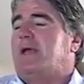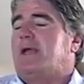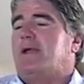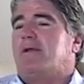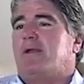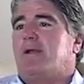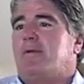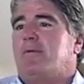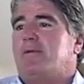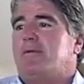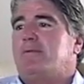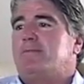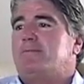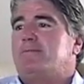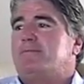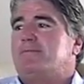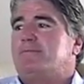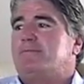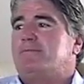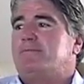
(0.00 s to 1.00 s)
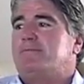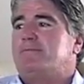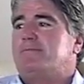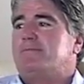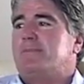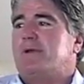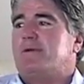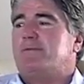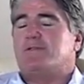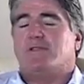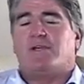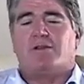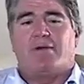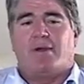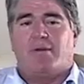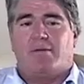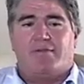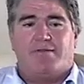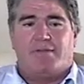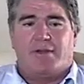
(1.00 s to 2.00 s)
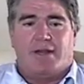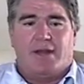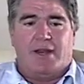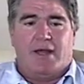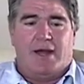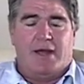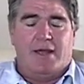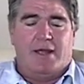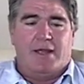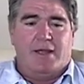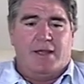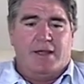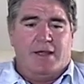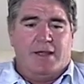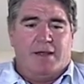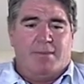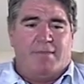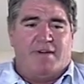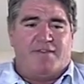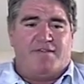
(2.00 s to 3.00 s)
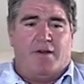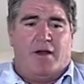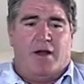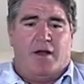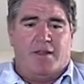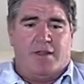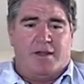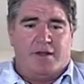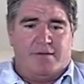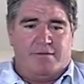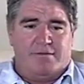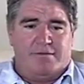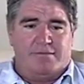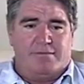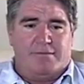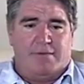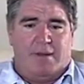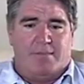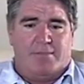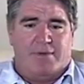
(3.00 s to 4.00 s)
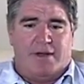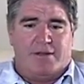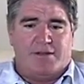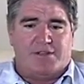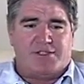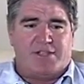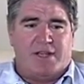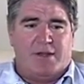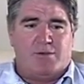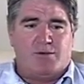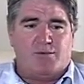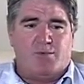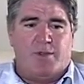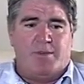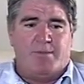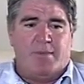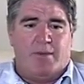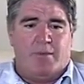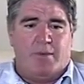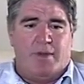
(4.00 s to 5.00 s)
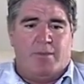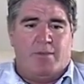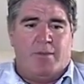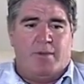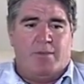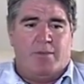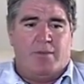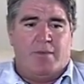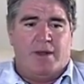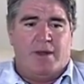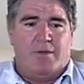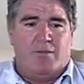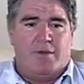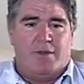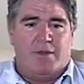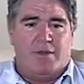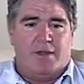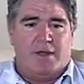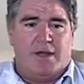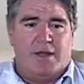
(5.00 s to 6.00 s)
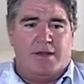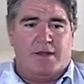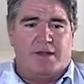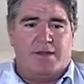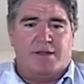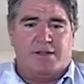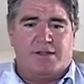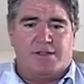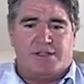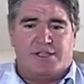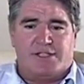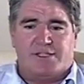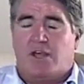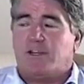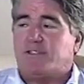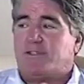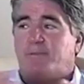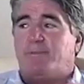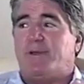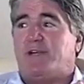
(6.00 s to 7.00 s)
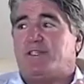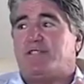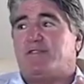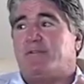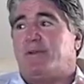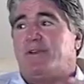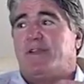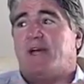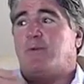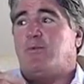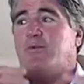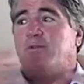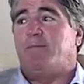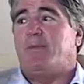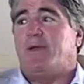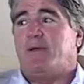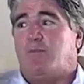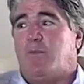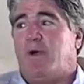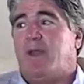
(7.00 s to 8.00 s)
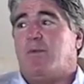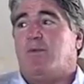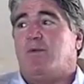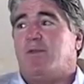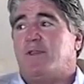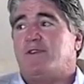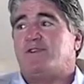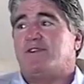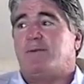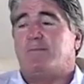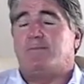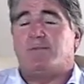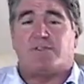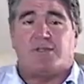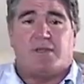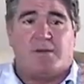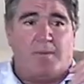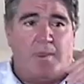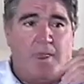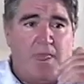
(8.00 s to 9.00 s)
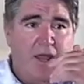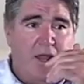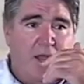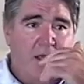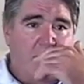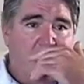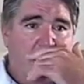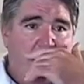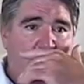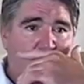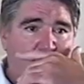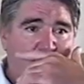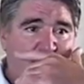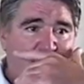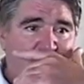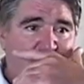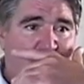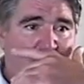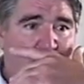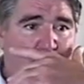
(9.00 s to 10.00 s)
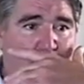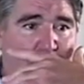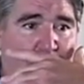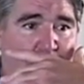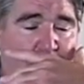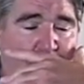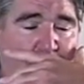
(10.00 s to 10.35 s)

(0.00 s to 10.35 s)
Incredible. It was an incredible feeling. My father, I'm proud to say, was with me when I won that. And there's lots of pictures of my dad with me when I won the championship. And it was at Southport.